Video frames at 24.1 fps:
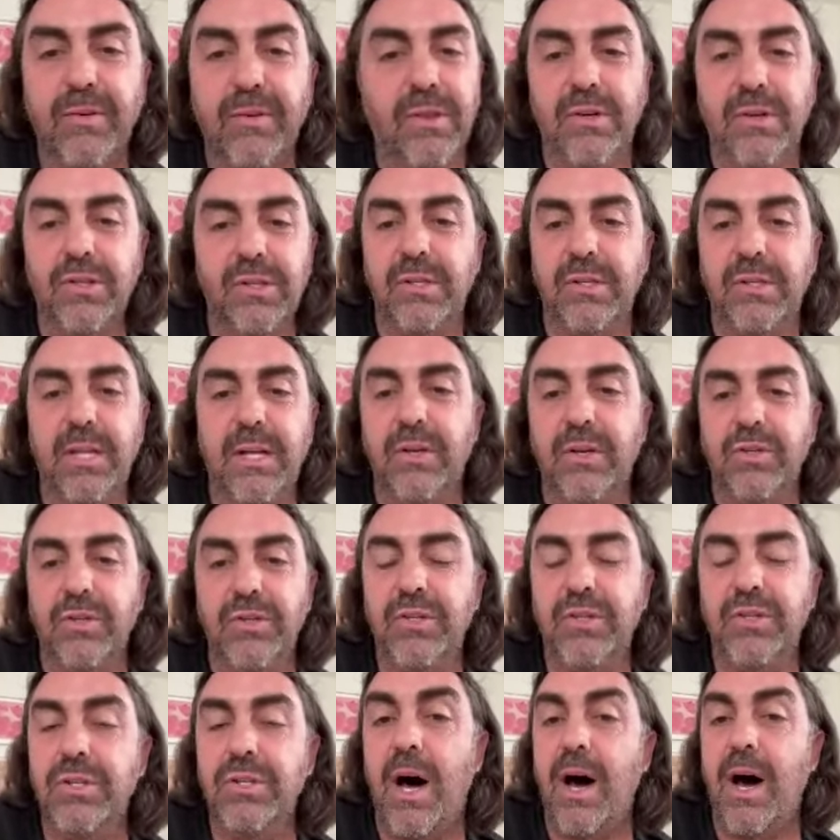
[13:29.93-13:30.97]
There's
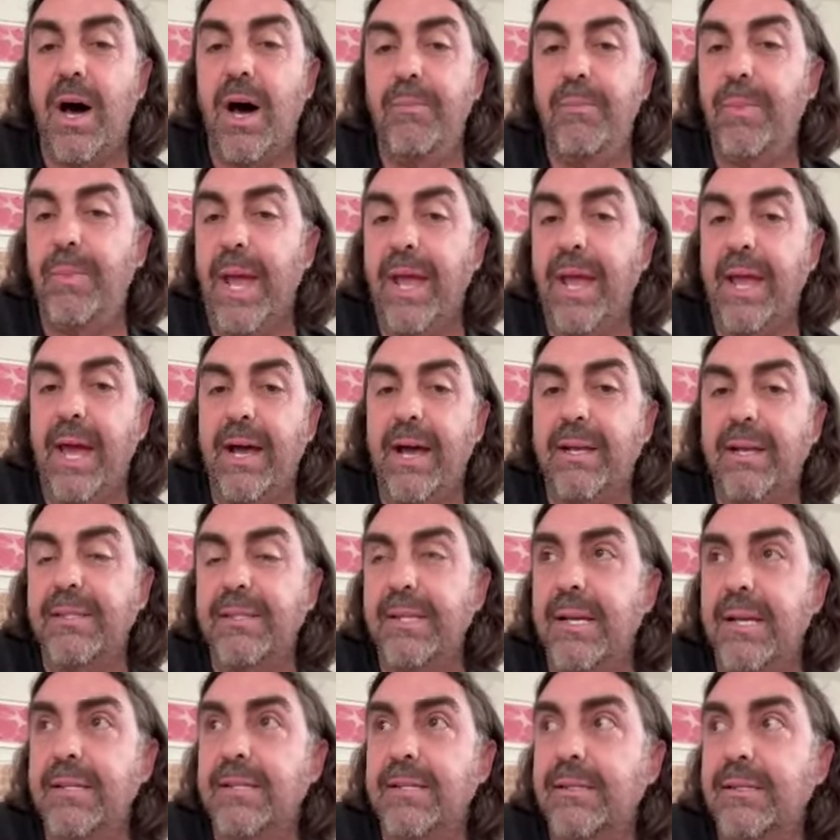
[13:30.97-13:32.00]
just not bank
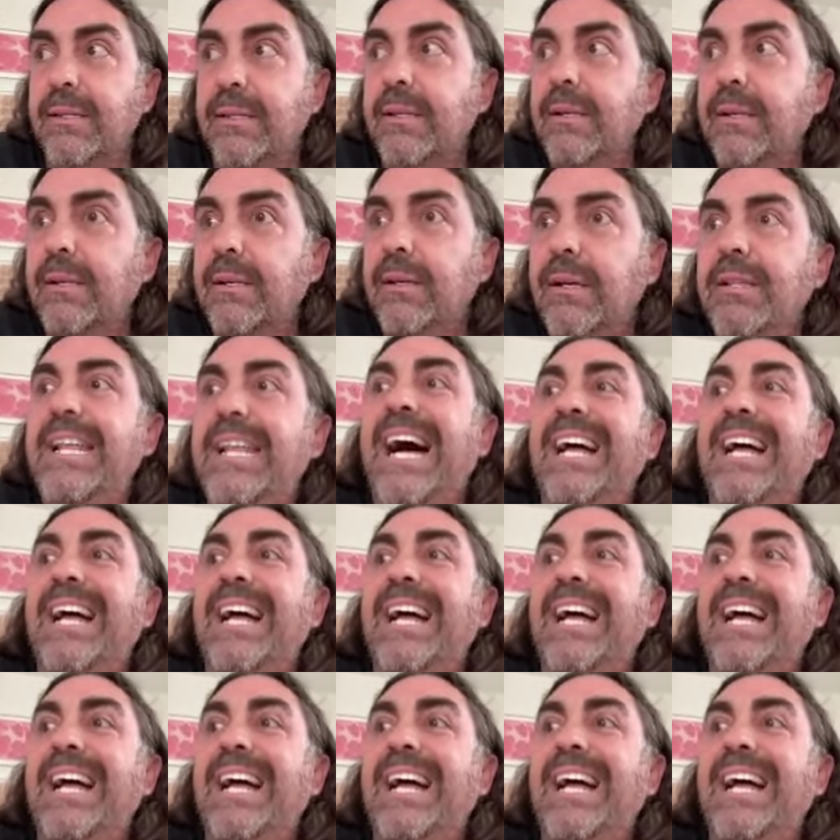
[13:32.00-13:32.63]
access. Mm-hmm.